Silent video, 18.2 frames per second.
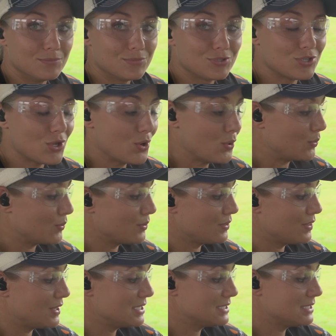So
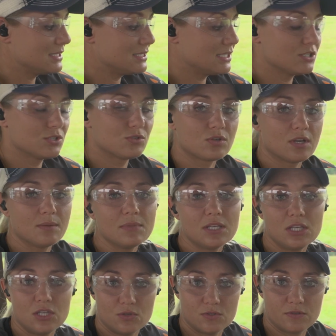this is extremely
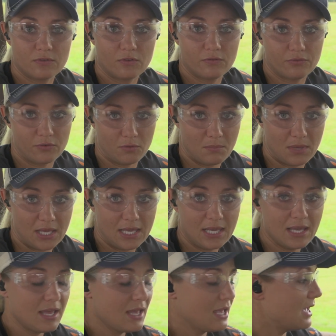useful for
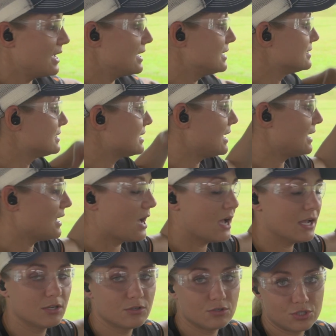me as a
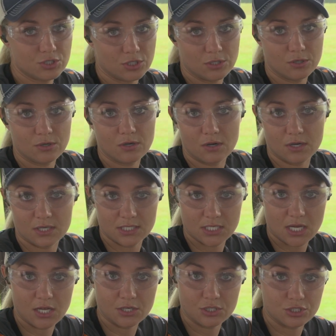iron shooter or a
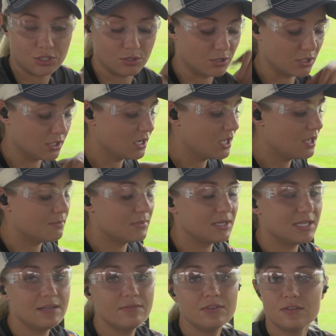dot shooter, but
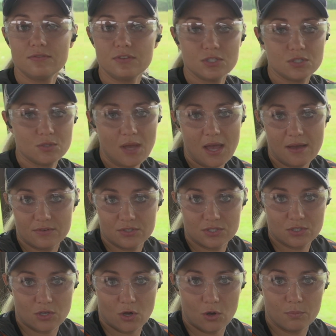even if you do have a
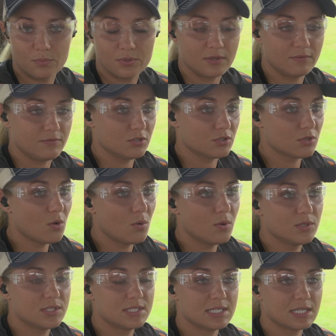scope, if you're
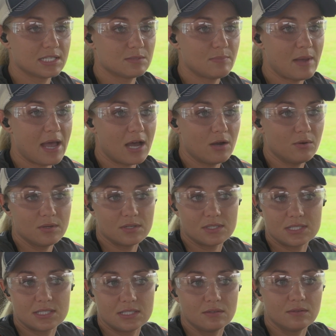going 6 power,
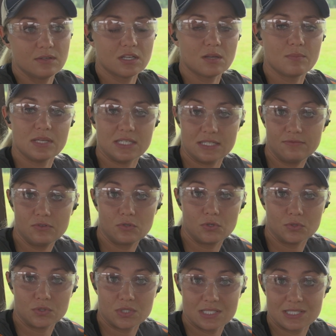it's still going to be
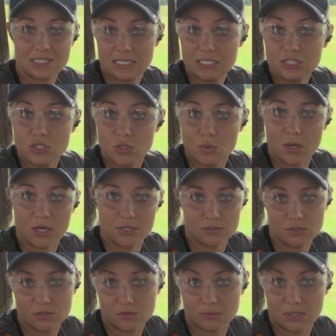difficult to see
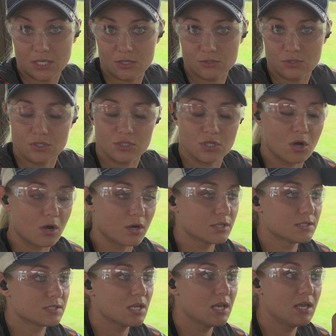200, 300
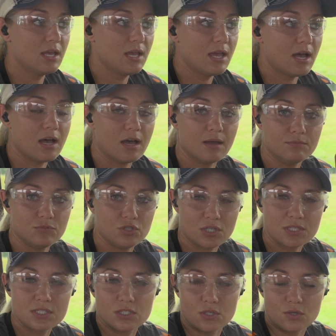yards,
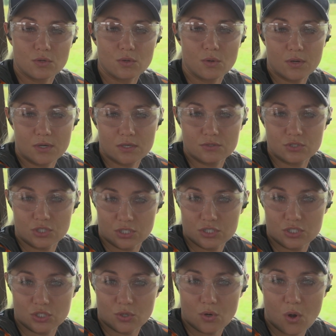just
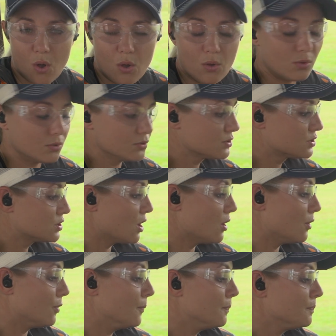your hole.
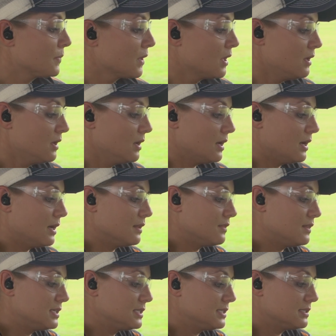So
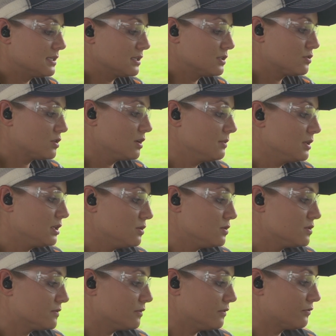this is extremely
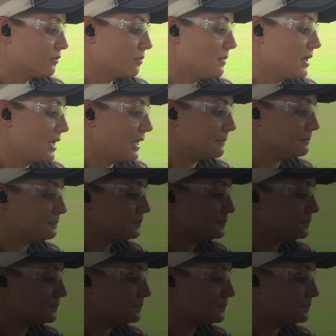useful for me.